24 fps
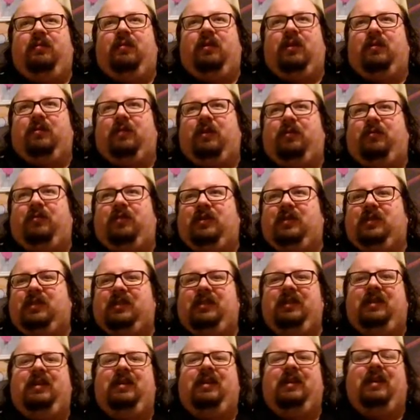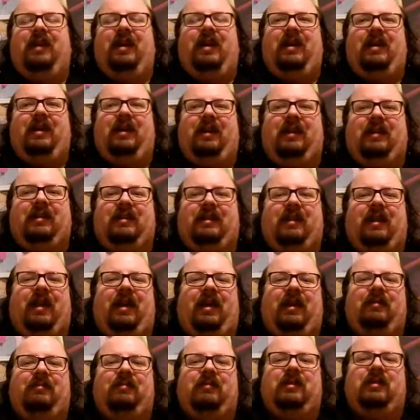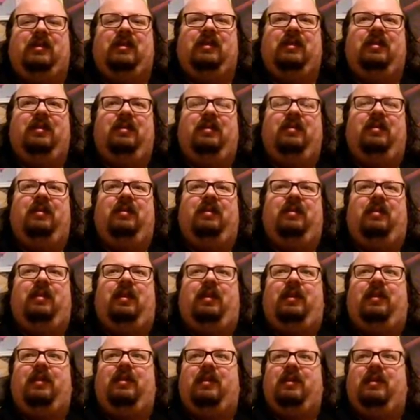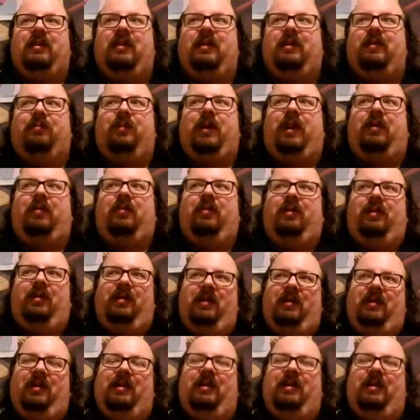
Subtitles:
of my first NES games. Thank you, Nintendo Power.